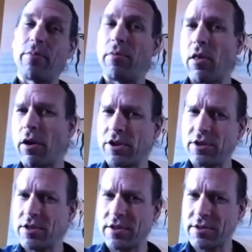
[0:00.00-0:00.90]
the
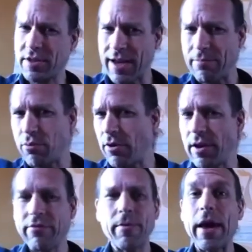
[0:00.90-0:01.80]
largest Tanpura
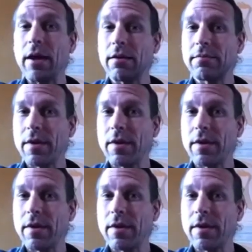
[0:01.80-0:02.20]
ever made.